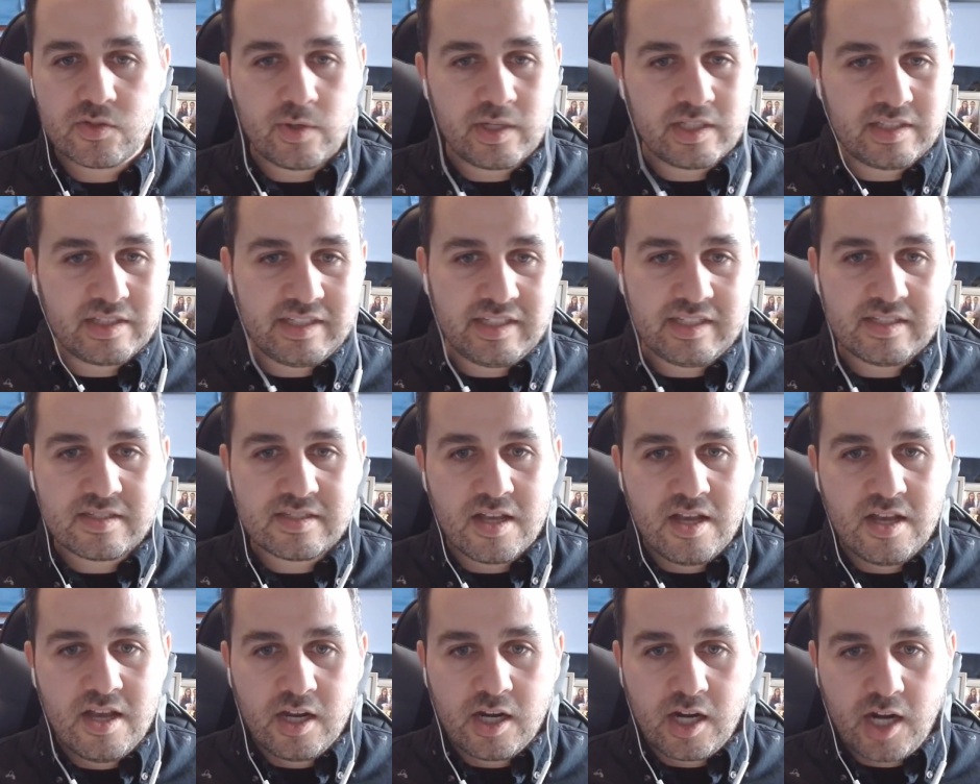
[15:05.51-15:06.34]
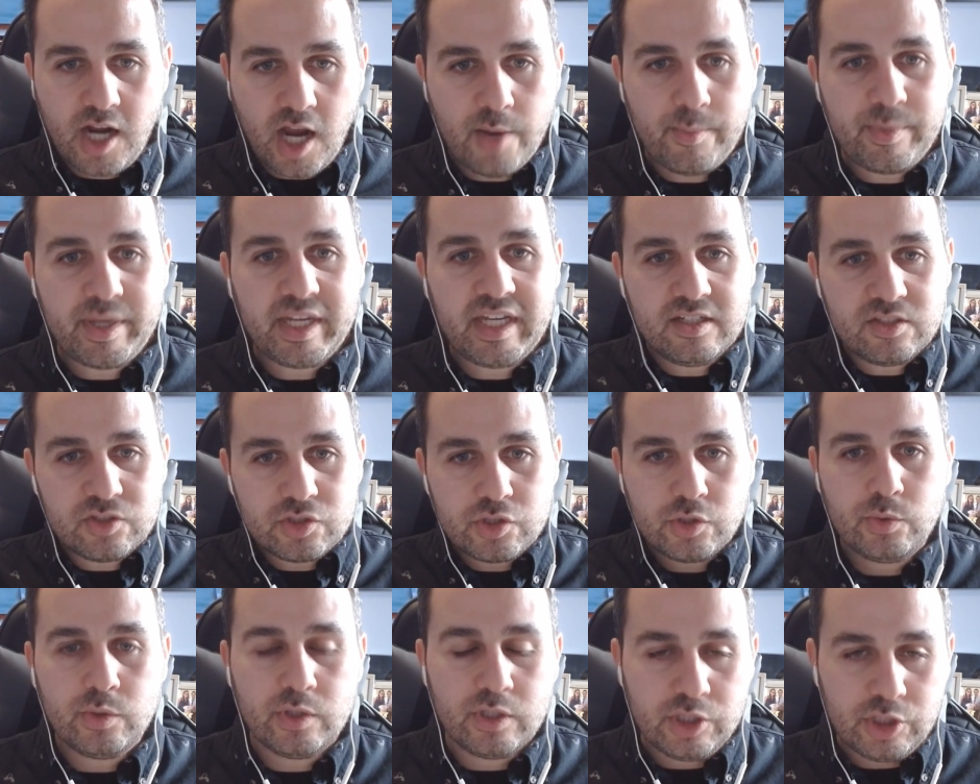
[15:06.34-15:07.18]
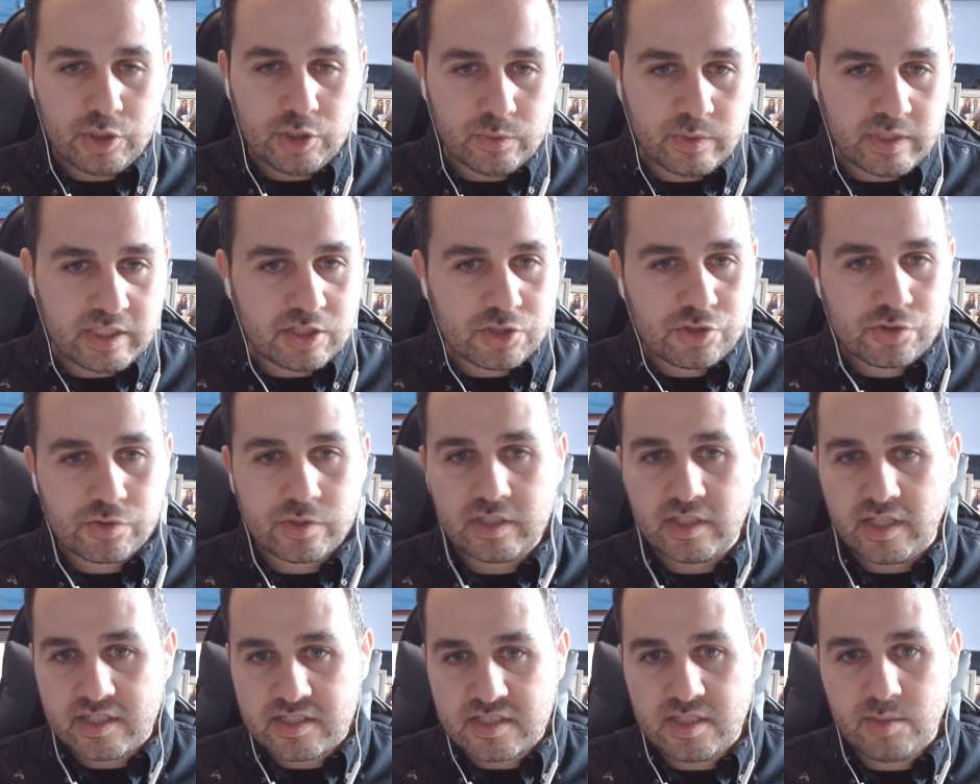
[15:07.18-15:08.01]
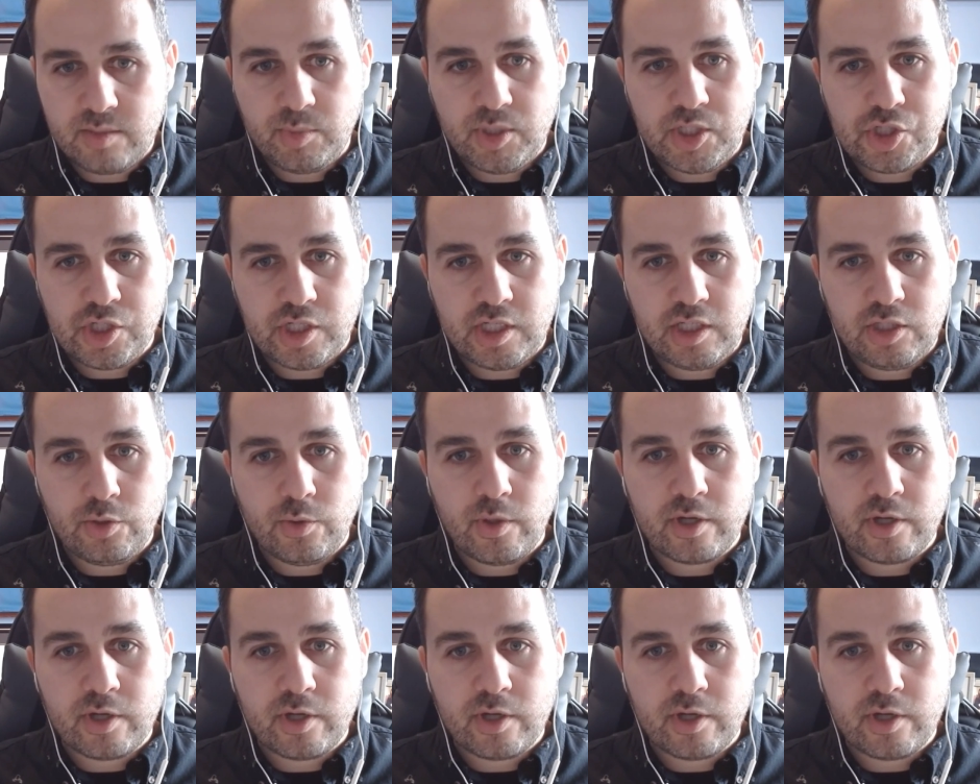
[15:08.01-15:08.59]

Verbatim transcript: So at least coming into a new industry like CPG,